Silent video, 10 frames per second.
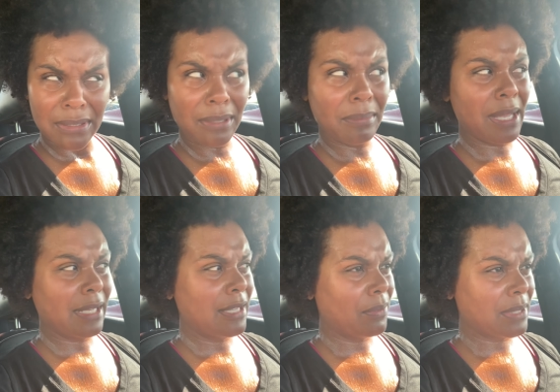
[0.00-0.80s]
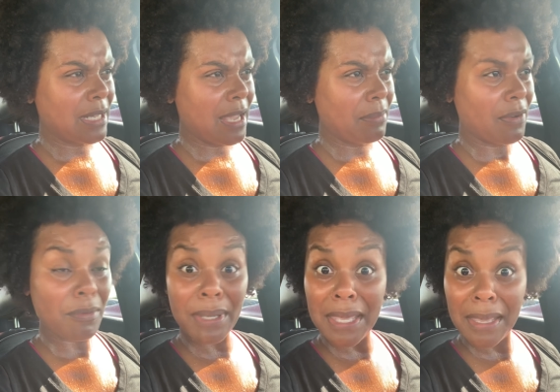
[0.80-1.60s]
Something like that was the name
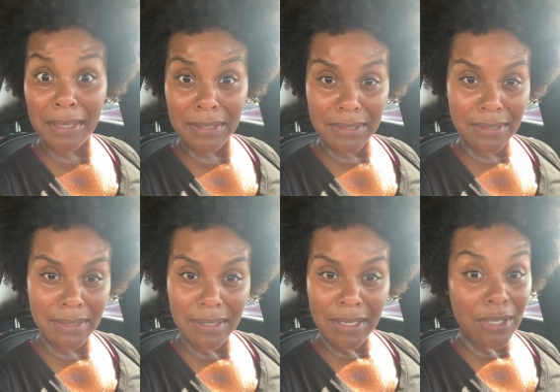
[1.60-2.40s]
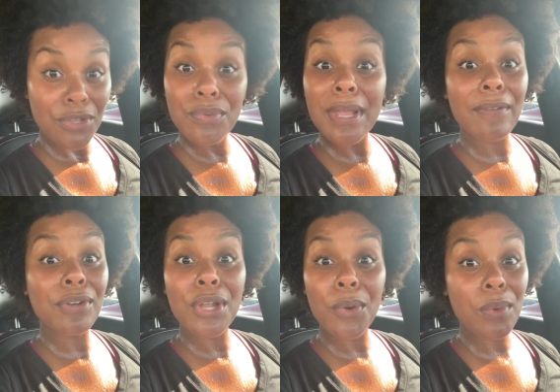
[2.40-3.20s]
of it. But yes, you
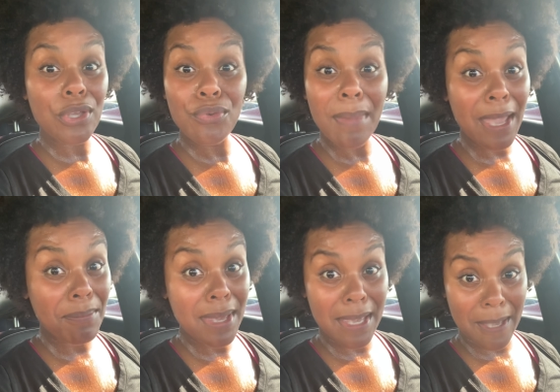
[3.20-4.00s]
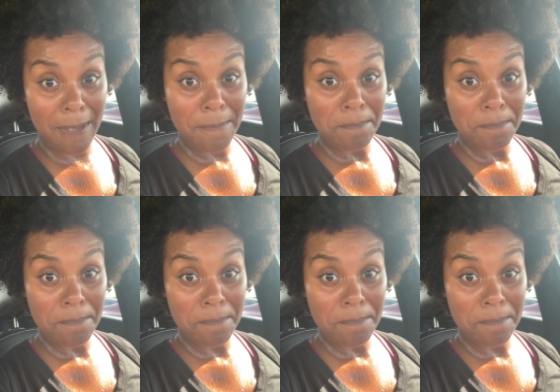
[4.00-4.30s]
never know when you may be.